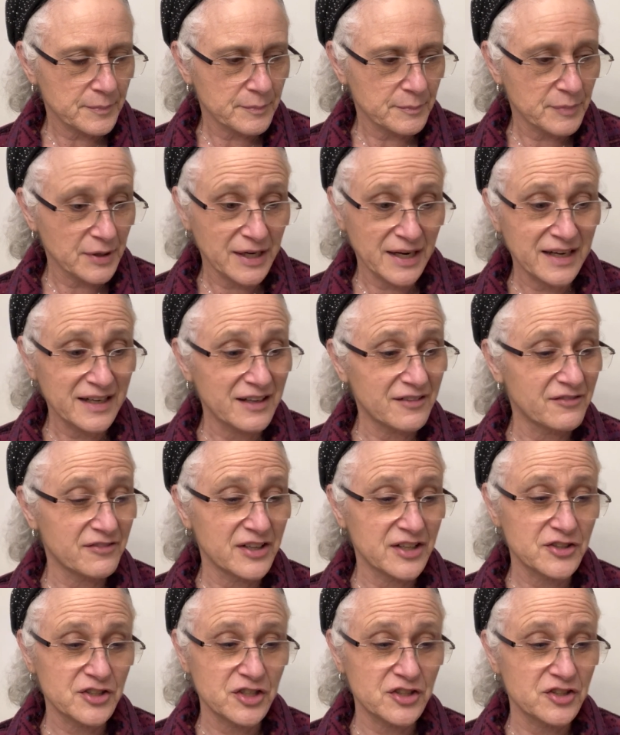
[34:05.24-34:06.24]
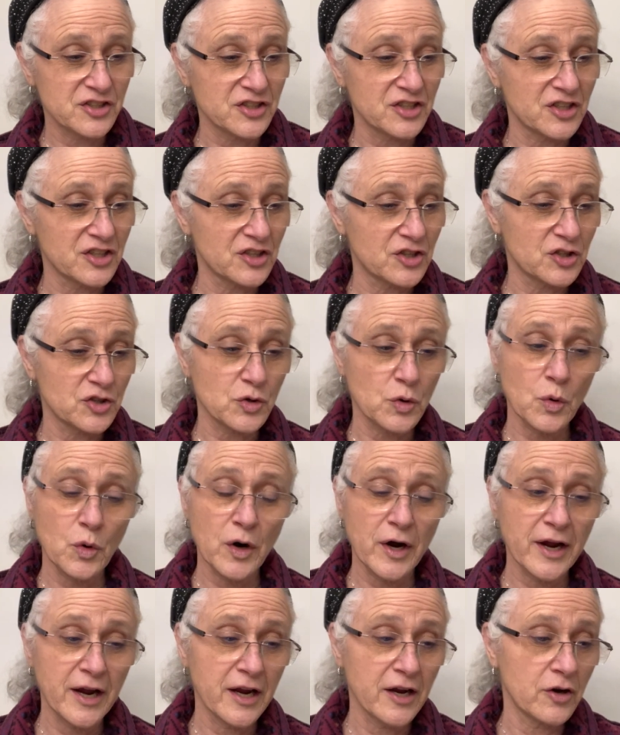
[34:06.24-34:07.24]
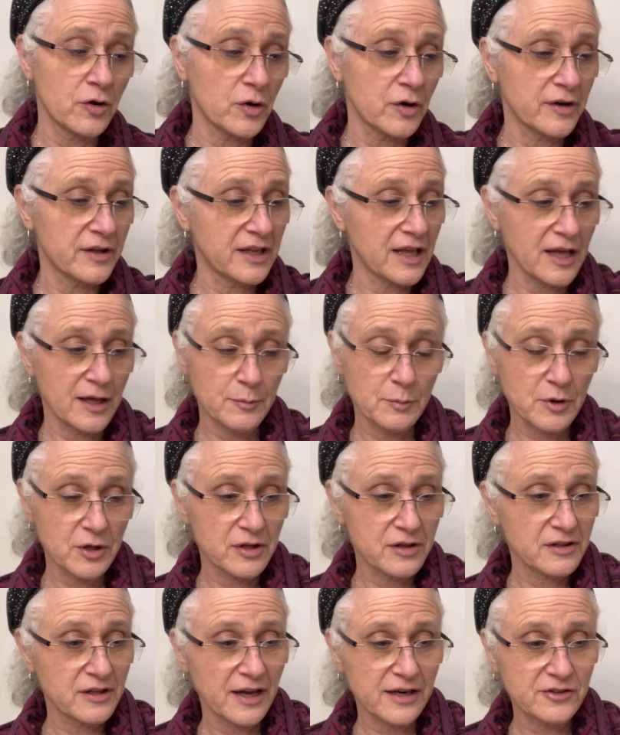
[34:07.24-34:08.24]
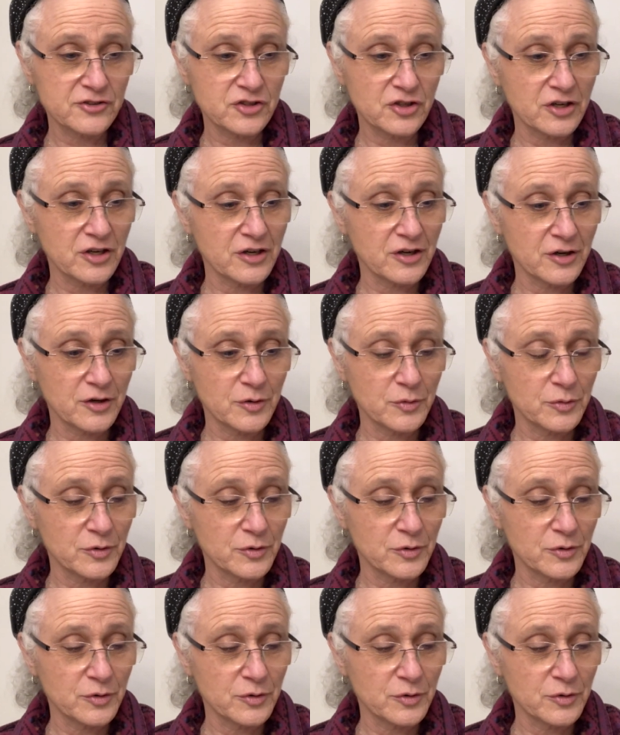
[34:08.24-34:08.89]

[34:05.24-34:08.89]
any vintage toy or game collector